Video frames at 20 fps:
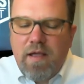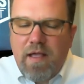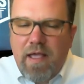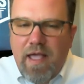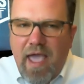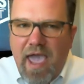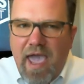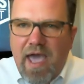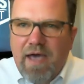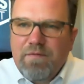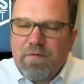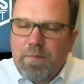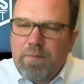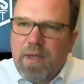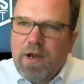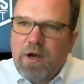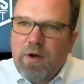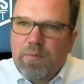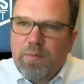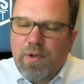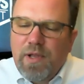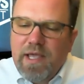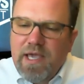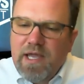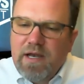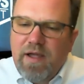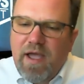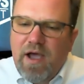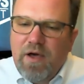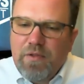have a better plan
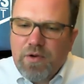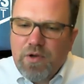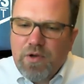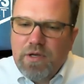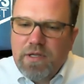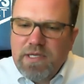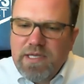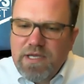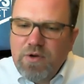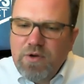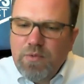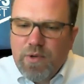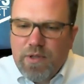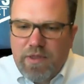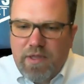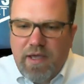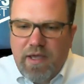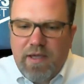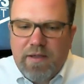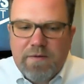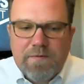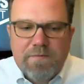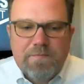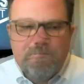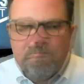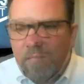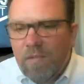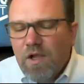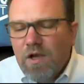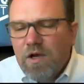of how they're going to deal with that.
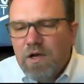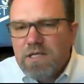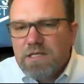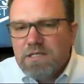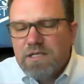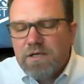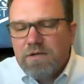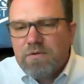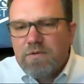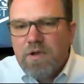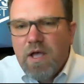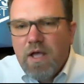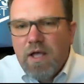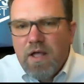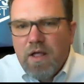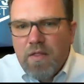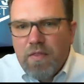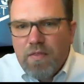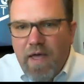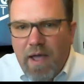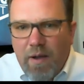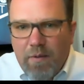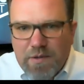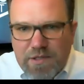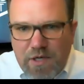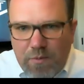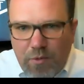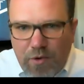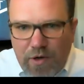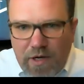Right. So that was
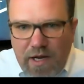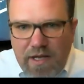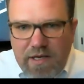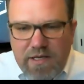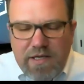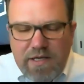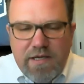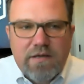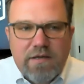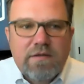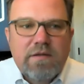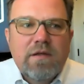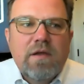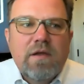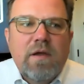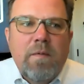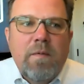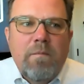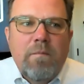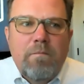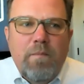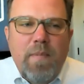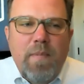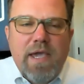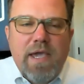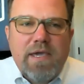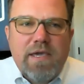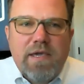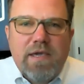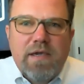our bright idea,
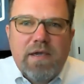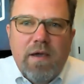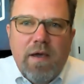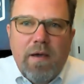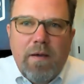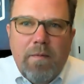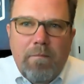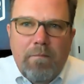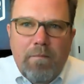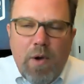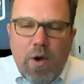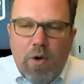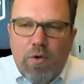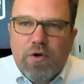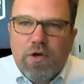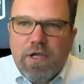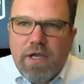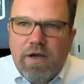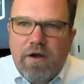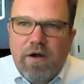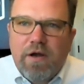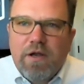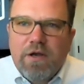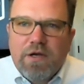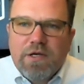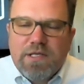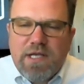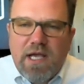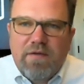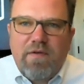making motor
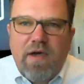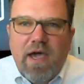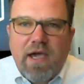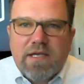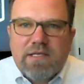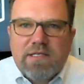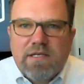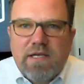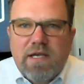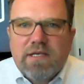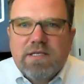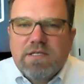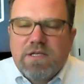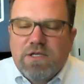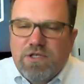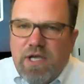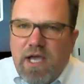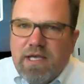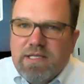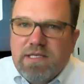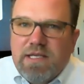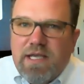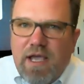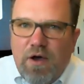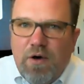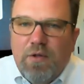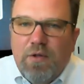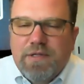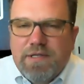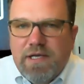carriers have access to chassis
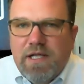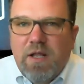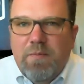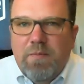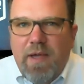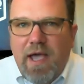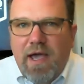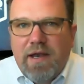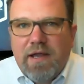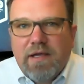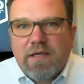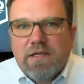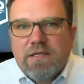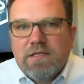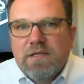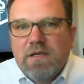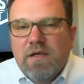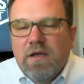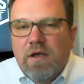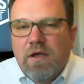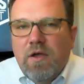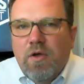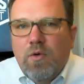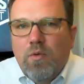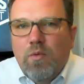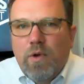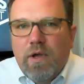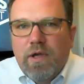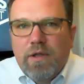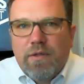health telematics
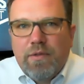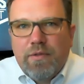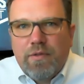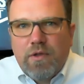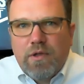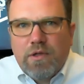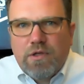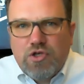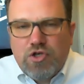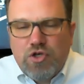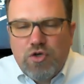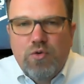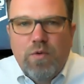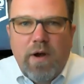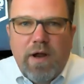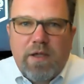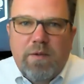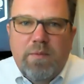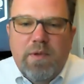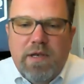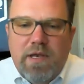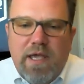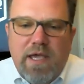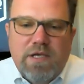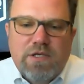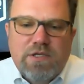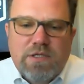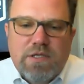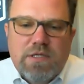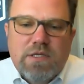with 2
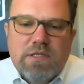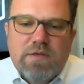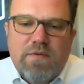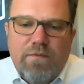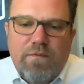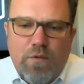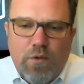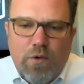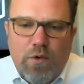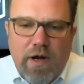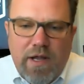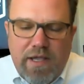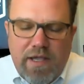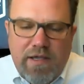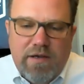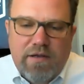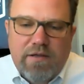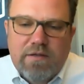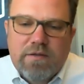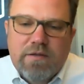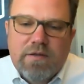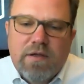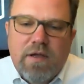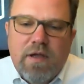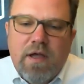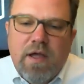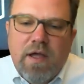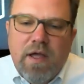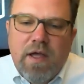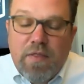recommendations for IANA.
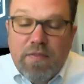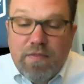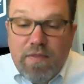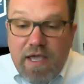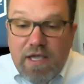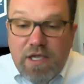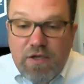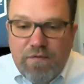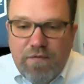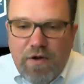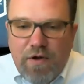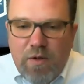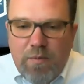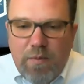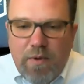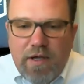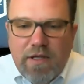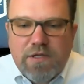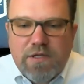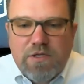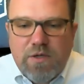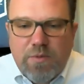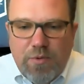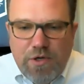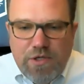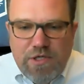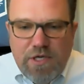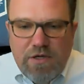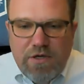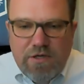Thank you very much.
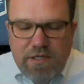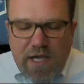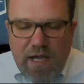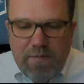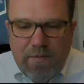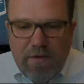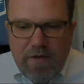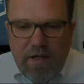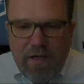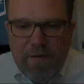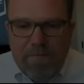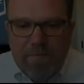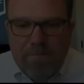Appreciate your time today.